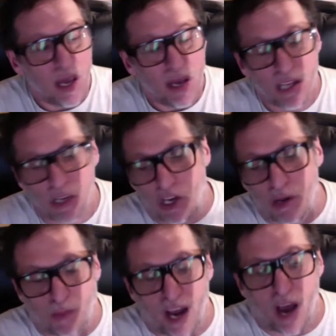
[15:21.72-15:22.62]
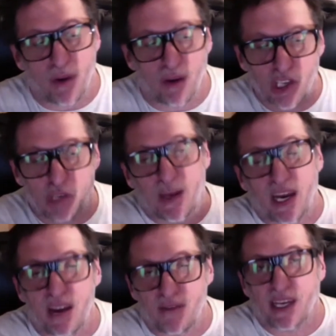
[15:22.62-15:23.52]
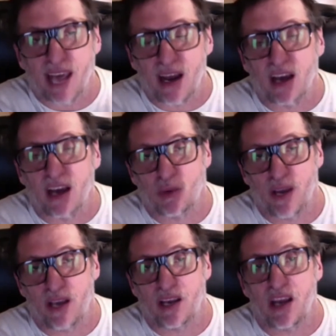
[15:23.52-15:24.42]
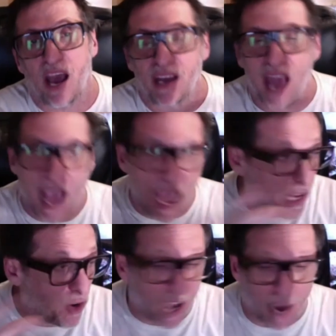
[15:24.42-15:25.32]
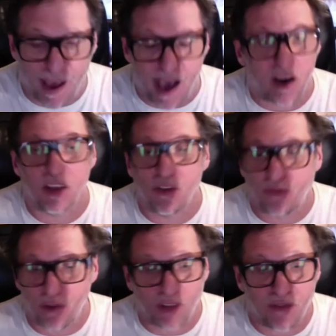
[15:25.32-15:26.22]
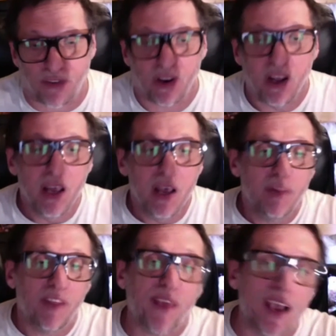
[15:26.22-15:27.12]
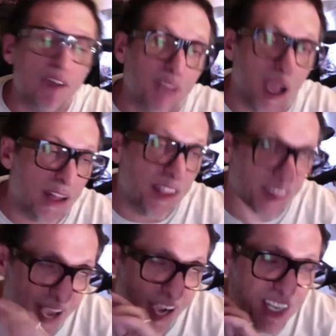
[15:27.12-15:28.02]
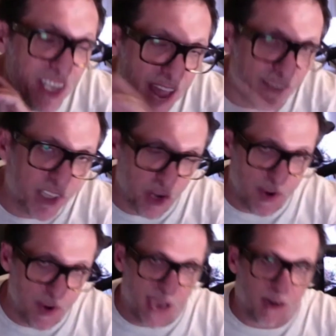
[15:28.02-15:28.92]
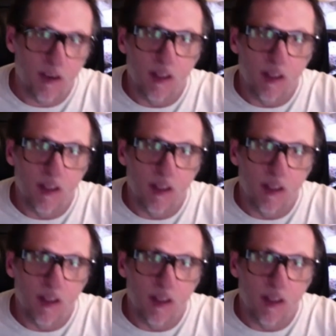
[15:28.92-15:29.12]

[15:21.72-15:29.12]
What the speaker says: the gym's been open. I was spinning every day last week, and you come out, you feel different. The thing I've done, the thing I never do now,